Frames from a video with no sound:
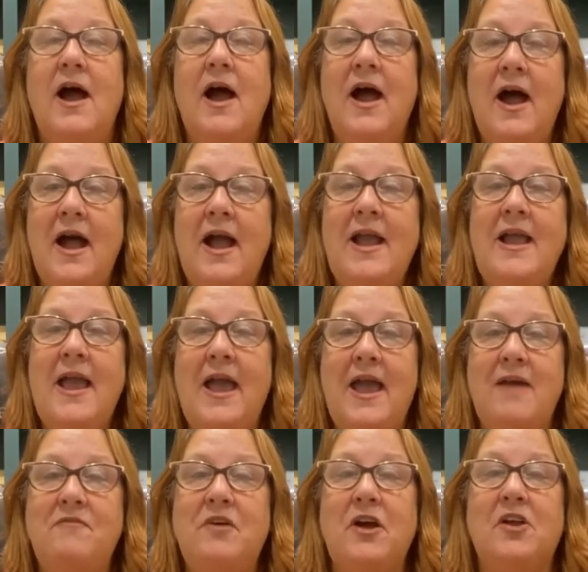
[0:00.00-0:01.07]
I
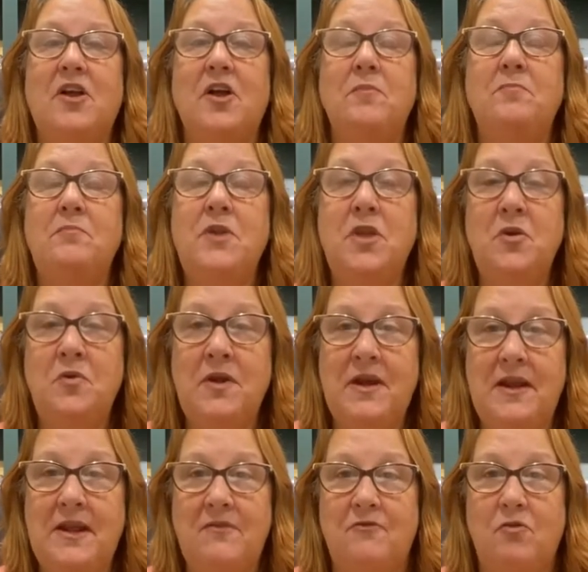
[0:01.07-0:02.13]
have a
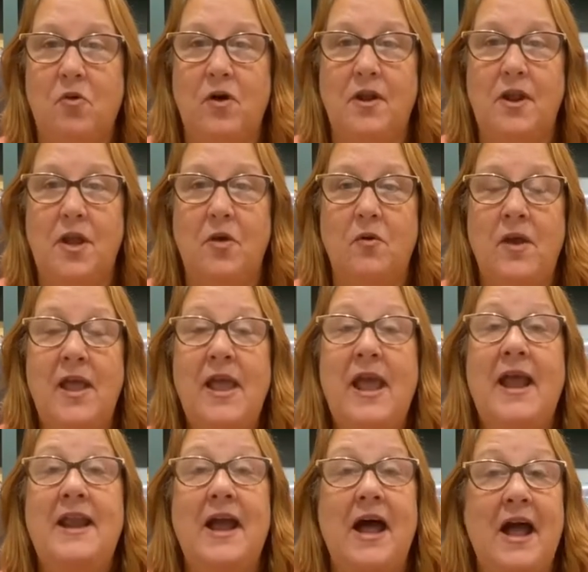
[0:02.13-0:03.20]
community for you.
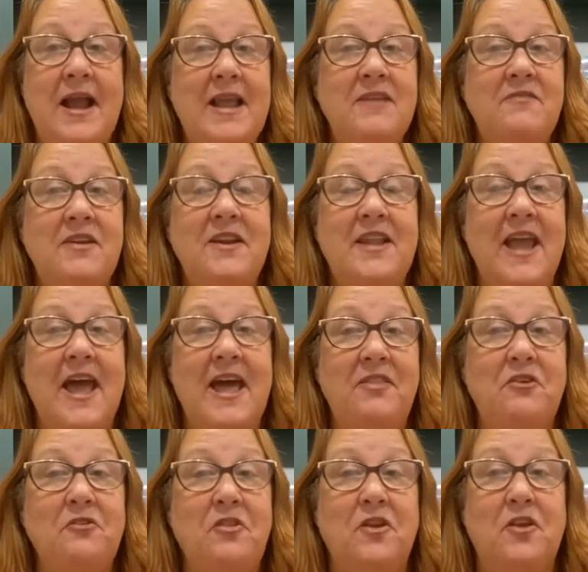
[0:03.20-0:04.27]
And I even
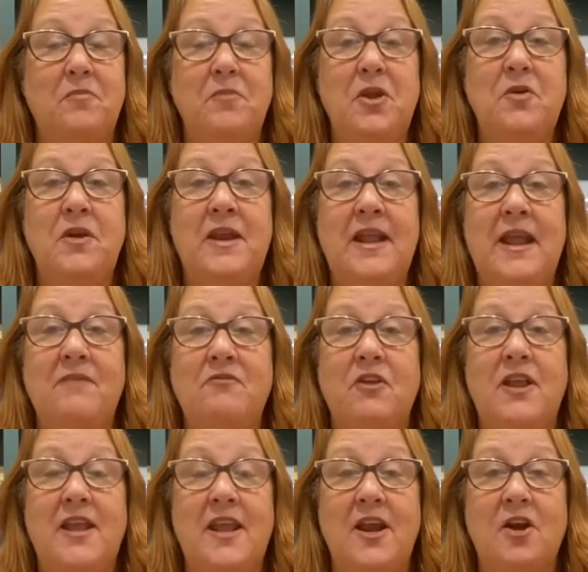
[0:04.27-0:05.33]
gather the community
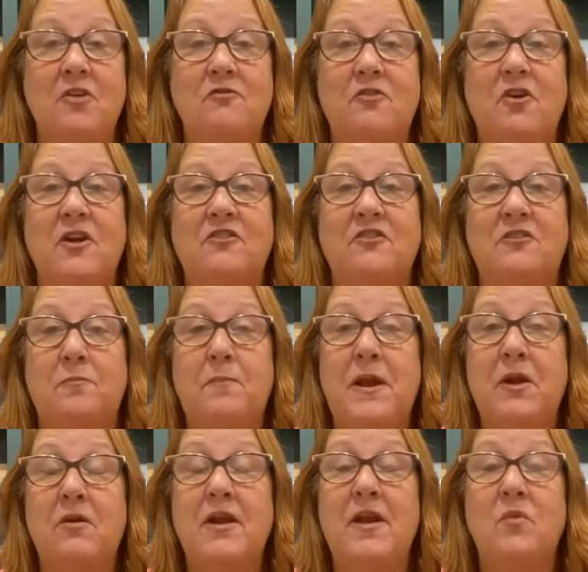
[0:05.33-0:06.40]
every year for a
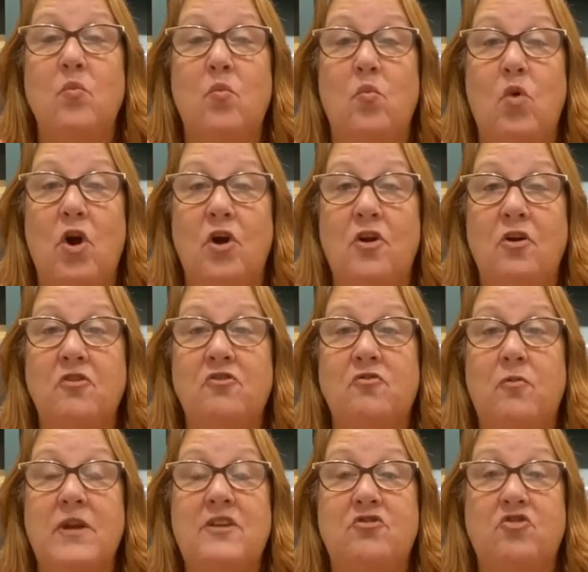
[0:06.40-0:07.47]
Spirit
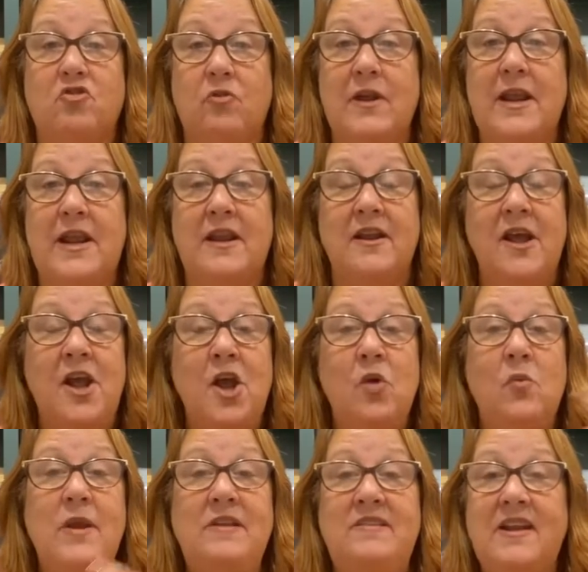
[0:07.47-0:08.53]
Workers Retreat.
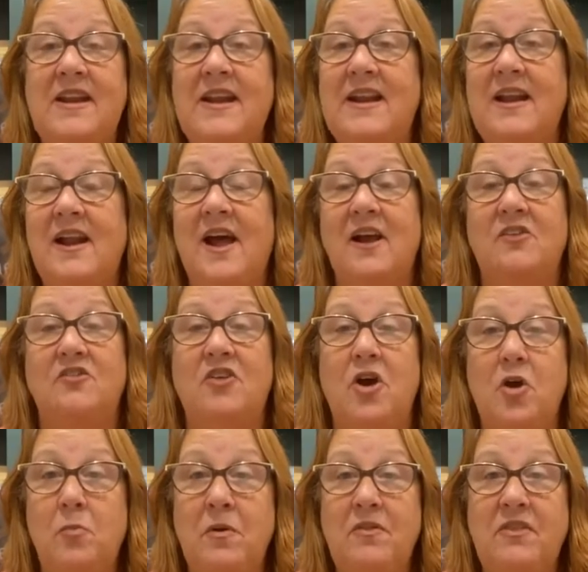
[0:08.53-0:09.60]
We did it in
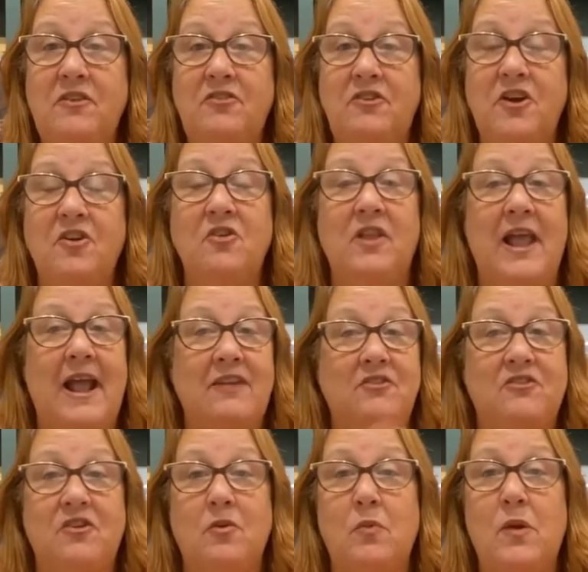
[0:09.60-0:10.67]
October this year.
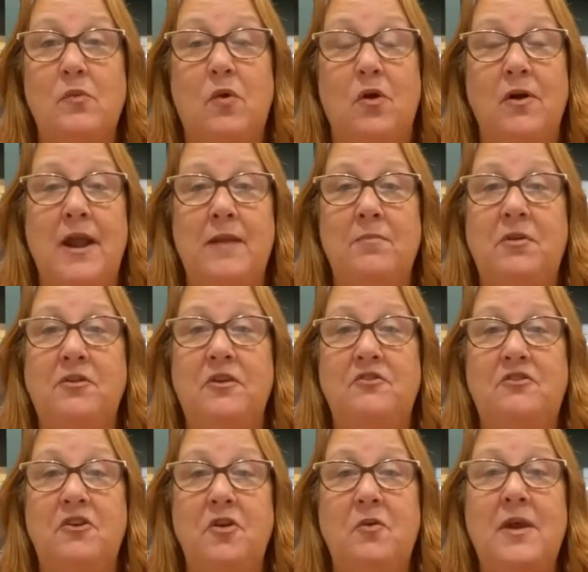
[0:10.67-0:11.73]
Last year we weren't able to
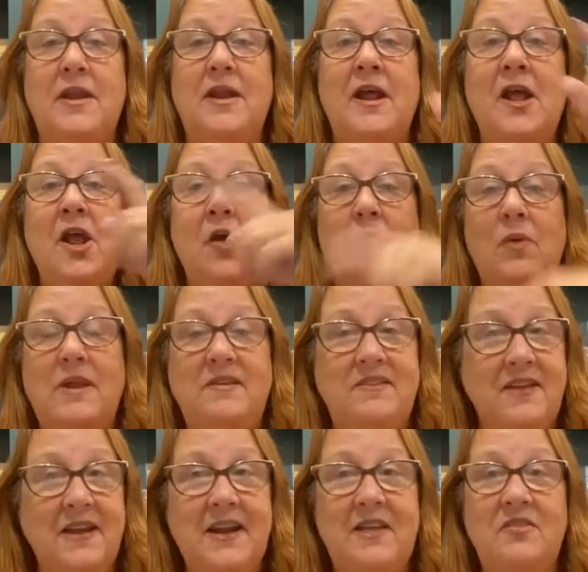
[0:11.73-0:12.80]
do it. We
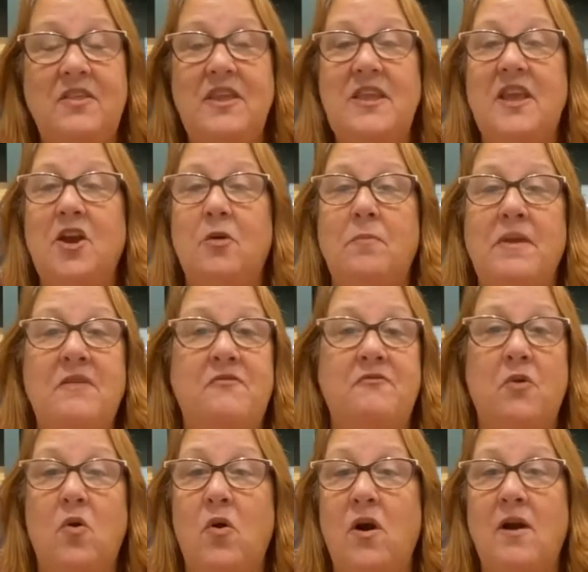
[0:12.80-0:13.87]
did it the year
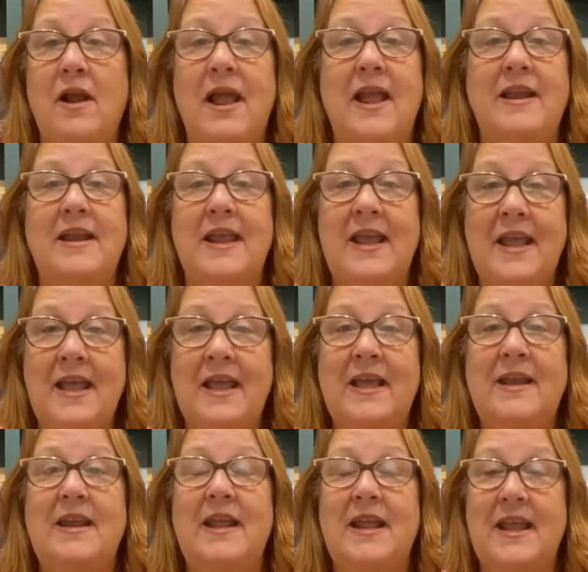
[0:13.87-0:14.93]
before, and
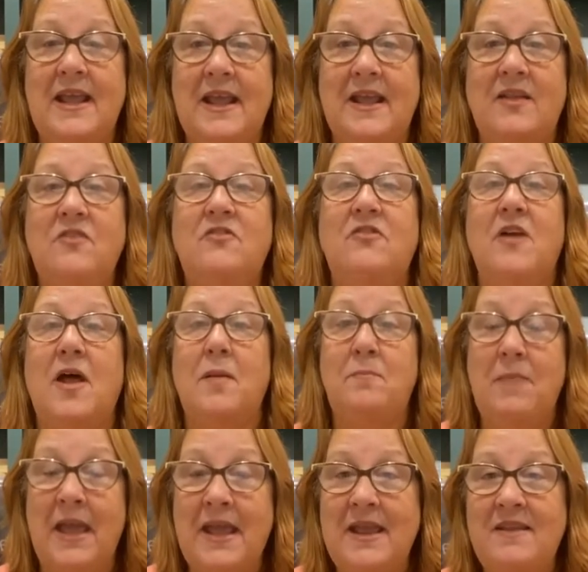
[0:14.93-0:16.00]
it is
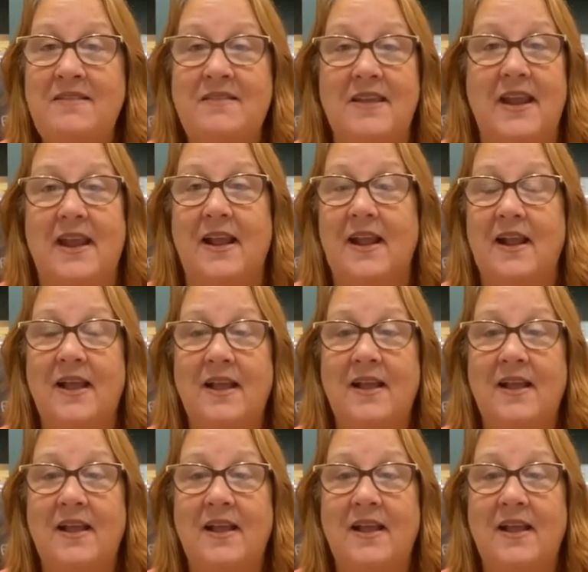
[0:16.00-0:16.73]
amazing.